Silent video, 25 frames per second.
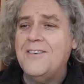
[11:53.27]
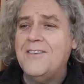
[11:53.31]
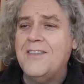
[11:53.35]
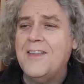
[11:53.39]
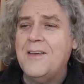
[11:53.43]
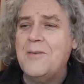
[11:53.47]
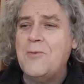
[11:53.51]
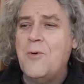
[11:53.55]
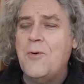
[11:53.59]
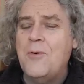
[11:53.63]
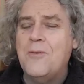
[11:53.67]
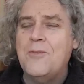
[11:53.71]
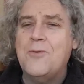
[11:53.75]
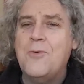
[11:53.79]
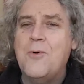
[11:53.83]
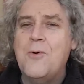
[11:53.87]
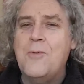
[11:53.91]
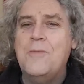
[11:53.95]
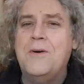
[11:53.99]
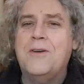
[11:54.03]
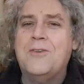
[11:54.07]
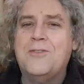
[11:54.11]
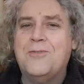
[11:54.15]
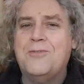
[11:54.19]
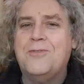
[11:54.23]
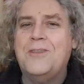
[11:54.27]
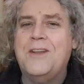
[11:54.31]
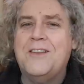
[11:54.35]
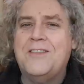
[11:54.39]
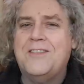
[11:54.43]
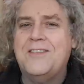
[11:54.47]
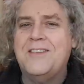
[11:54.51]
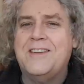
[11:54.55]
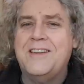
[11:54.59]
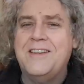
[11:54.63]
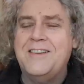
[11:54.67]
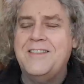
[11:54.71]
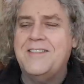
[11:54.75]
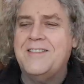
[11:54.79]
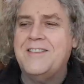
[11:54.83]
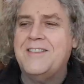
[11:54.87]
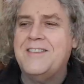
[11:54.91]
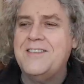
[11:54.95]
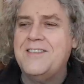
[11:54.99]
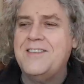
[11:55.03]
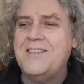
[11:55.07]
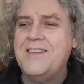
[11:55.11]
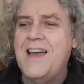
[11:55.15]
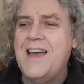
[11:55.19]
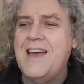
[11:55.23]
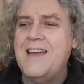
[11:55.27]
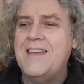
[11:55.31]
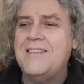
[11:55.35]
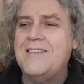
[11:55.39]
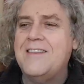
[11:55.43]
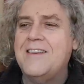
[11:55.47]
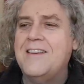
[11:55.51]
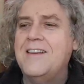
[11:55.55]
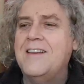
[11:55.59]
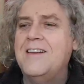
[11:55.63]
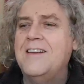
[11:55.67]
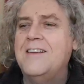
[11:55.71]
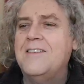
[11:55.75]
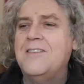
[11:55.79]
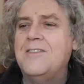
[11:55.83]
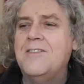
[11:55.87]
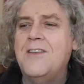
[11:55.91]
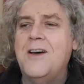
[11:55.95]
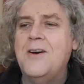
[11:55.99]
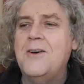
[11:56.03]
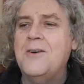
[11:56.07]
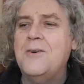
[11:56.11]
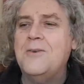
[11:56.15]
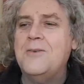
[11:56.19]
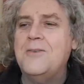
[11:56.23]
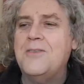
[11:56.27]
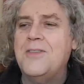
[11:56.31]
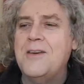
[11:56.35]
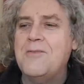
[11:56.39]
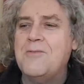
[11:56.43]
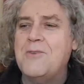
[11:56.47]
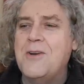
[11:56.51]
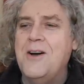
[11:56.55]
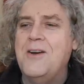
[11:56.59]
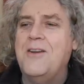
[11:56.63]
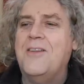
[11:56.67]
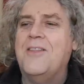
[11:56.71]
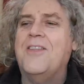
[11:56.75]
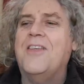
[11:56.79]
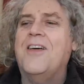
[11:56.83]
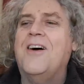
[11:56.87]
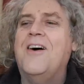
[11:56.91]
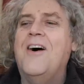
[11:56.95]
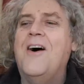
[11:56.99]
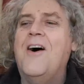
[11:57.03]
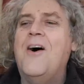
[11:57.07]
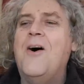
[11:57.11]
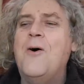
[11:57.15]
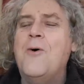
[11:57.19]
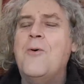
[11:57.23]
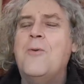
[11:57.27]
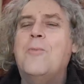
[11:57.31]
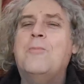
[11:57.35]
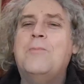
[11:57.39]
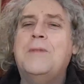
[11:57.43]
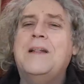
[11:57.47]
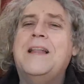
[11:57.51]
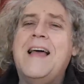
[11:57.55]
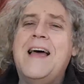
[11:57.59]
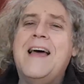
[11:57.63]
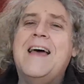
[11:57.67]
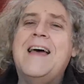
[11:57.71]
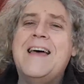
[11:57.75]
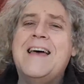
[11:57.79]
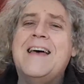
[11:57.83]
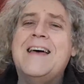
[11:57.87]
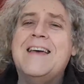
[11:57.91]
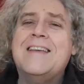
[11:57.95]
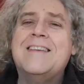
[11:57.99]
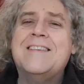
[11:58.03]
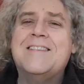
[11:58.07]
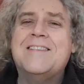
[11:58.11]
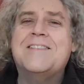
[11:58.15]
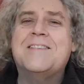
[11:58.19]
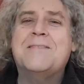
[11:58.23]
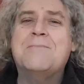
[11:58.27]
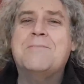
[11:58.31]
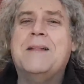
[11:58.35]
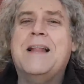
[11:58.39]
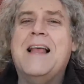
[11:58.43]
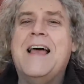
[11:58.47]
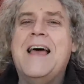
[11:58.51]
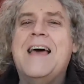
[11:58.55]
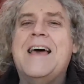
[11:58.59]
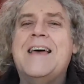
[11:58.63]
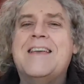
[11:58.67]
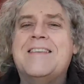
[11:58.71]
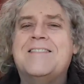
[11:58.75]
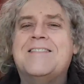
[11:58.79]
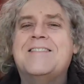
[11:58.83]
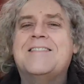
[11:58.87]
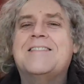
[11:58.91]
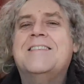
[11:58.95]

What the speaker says: they almost fluttered into the shed. No, they've... Oh, bless. Where